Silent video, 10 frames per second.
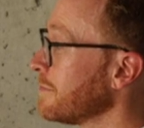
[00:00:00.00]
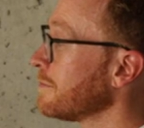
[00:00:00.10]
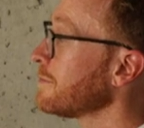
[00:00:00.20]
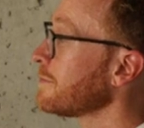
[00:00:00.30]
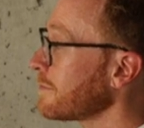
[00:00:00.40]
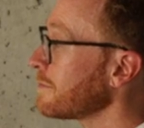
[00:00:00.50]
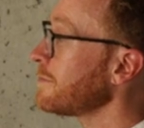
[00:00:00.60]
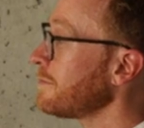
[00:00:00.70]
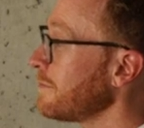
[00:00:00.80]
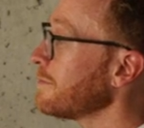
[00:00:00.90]

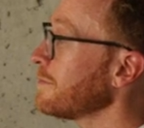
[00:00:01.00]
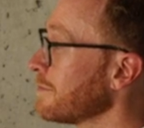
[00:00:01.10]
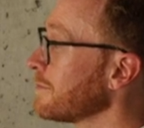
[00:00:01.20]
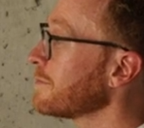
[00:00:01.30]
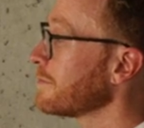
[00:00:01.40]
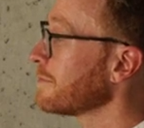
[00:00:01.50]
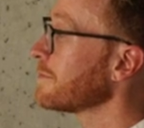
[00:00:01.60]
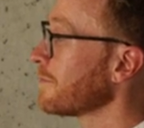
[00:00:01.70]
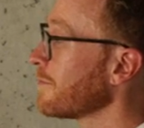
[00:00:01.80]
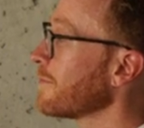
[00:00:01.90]

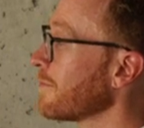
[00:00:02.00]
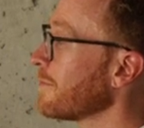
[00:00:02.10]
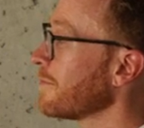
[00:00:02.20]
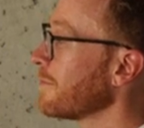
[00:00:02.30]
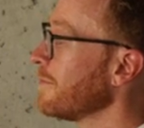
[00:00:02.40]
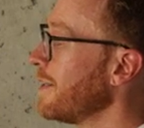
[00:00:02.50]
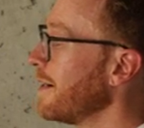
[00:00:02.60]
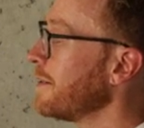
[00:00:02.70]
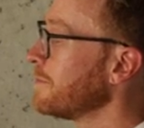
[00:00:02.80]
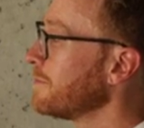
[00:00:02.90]

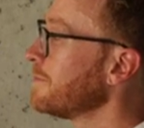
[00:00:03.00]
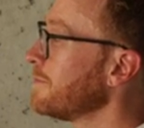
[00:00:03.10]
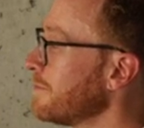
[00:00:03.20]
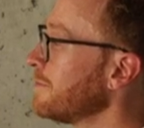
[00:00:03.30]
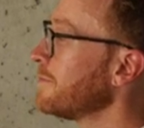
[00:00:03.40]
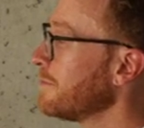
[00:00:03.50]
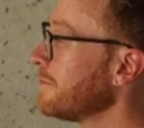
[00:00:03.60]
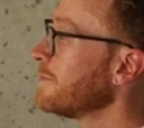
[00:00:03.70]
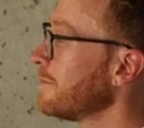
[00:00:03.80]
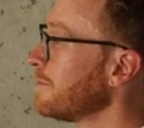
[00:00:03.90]

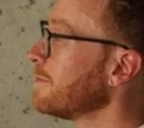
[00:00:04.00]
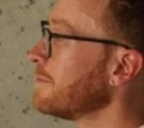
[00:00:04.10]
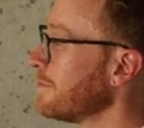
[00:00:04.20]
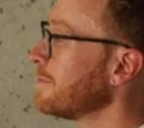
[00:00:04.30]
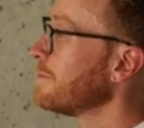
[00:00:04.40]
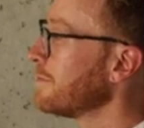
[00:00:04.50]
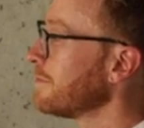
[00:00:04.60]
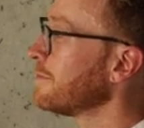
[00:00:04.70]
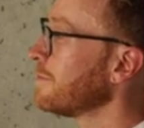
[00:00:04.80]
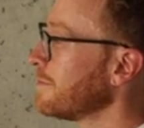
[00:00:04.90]

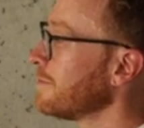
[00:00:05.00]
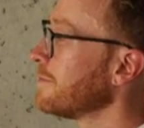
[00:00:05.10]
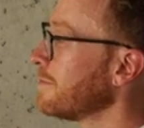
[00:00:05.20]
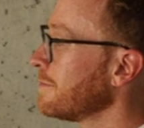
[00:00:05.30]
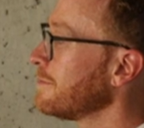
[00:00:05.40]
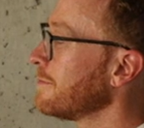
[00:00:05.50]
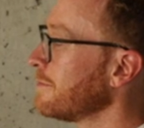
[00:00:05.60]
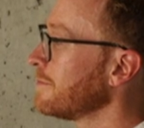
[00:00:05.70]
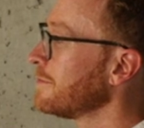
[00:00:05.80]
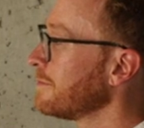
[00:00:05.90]

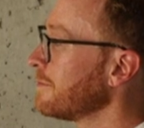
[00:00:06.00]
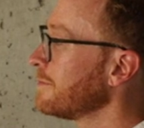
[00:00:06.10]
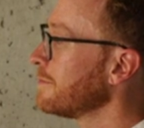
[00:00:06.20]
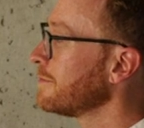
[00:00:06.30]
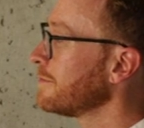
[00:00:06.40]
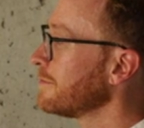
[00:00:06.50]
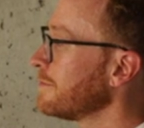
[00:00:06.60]
No words are spoken by the person on screen.